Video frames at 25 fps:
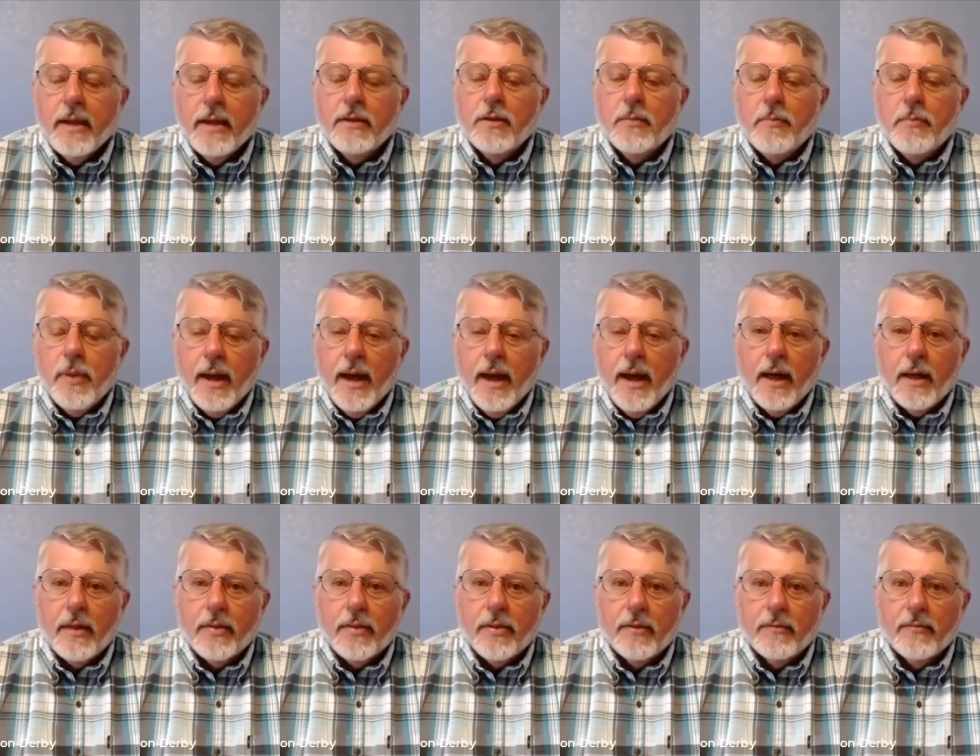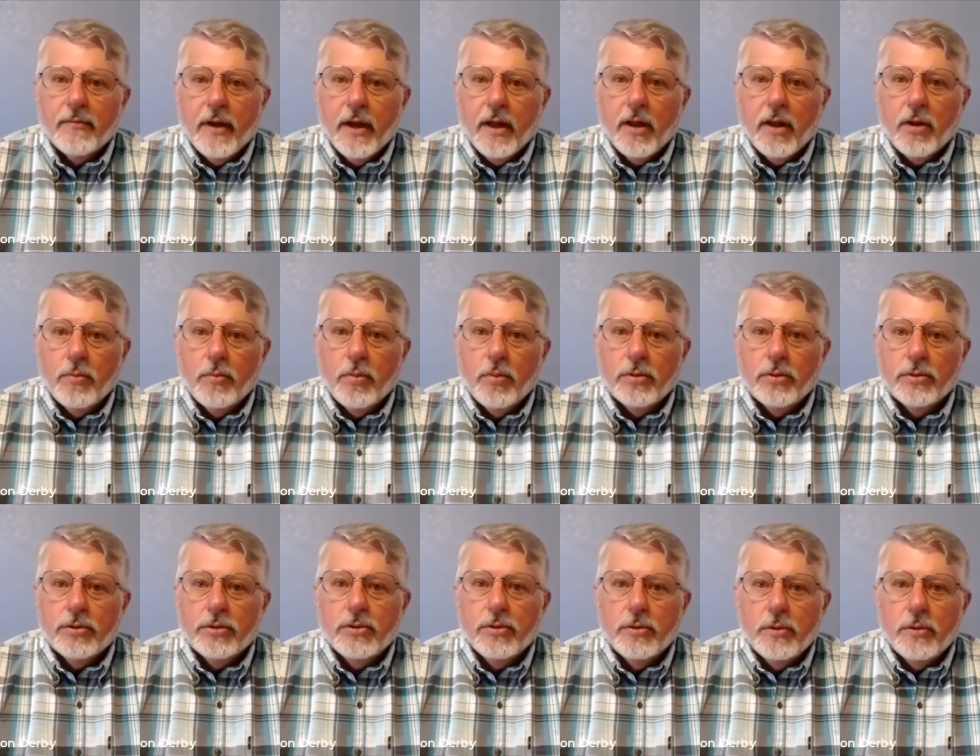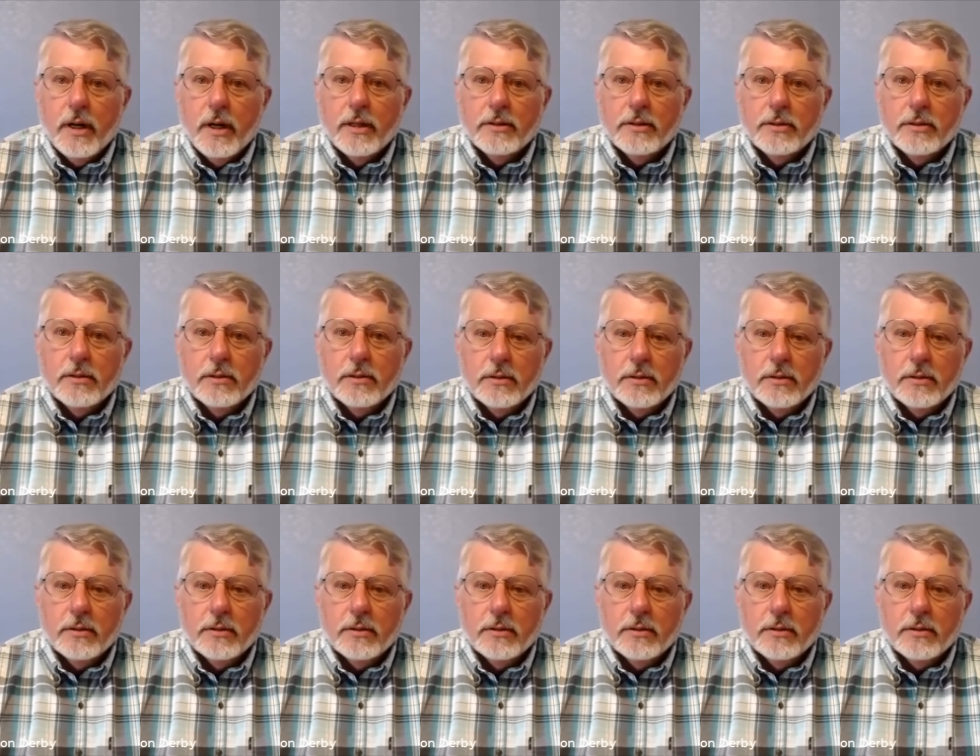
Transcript: the path available to us.